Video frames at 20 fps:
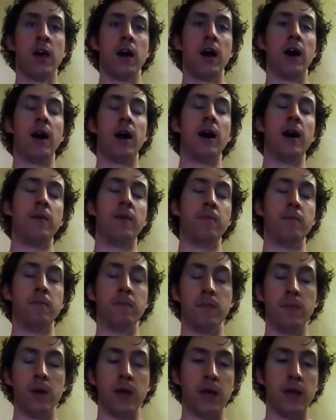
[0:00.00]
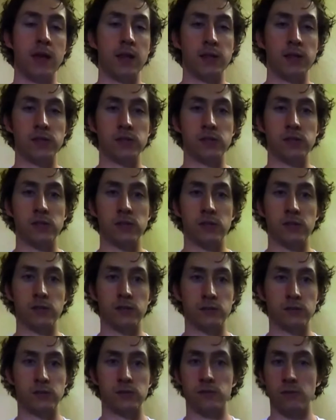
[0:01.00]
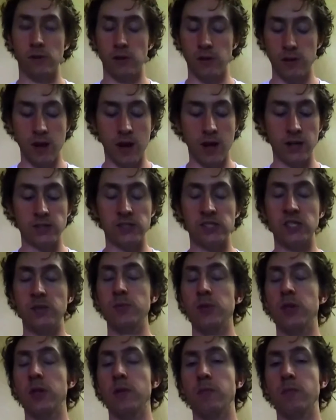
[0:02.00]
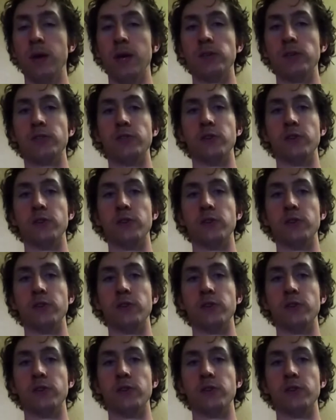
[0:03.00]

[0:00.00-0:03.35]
um, and it's it's non-stimulant based,